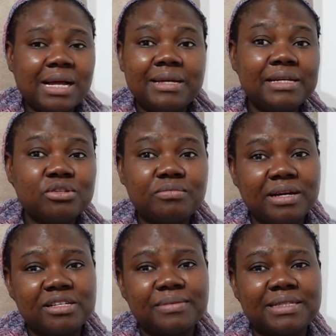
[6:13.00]
And I told
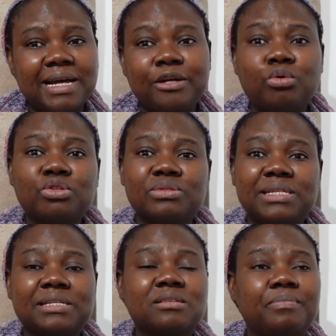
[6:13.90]
my husband that I don't want to
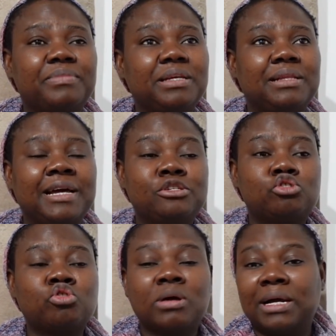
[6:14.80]
take something that is
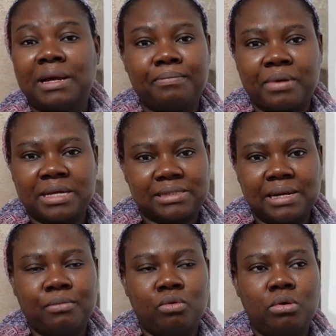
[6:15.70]
stronger than
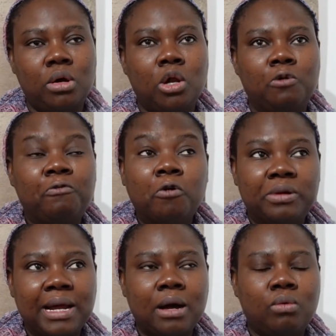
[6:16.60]
paracetamol for
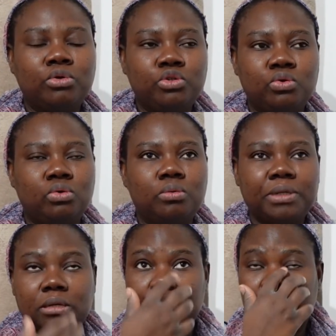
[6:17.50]
now, you know,
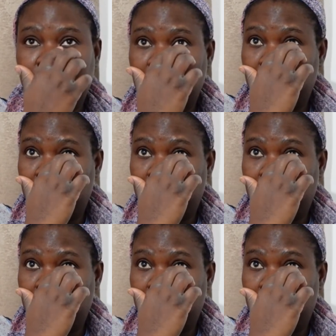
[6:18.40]
because